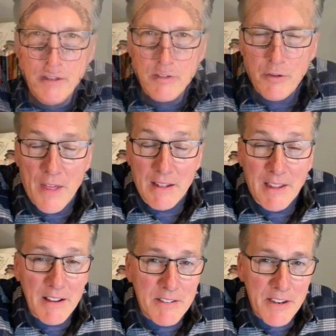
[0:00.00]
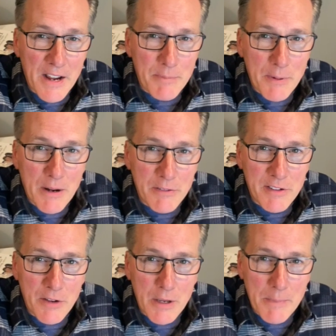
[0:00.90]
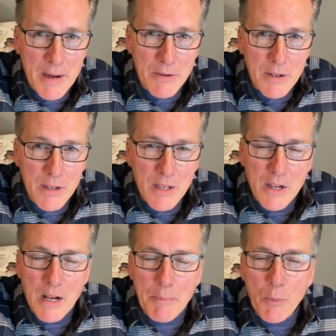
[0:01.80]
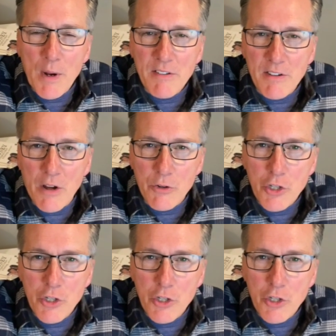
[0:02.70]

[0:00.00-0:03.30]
So that LinkedIn expert I was telling you about, a couple of weeks ago,